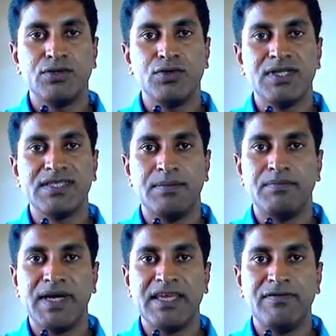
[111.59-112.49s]
to the
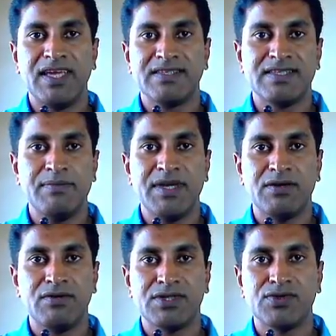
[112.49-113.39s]
sum by giving a sum
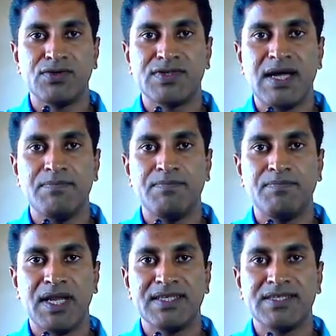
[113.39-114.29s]
equals to sum
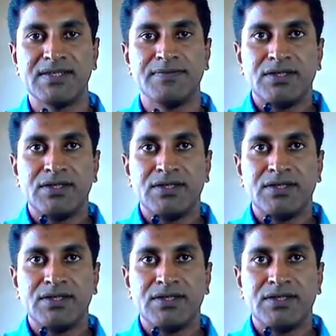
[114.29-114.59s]
plus.